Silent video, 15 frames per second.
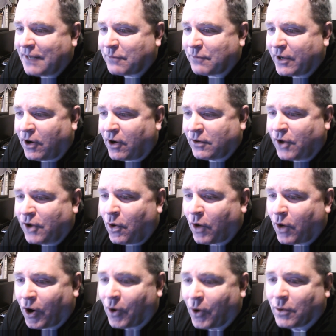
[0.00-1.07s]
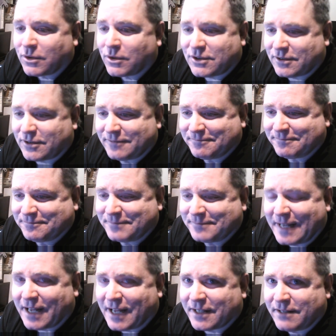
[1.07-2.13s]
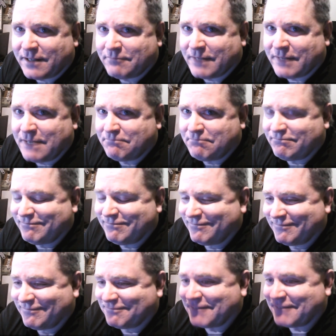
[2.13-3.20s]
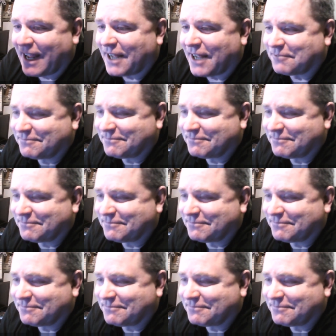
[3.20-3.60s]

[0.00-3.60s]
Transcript: we all know Oaks. Yeah, he, he yeah.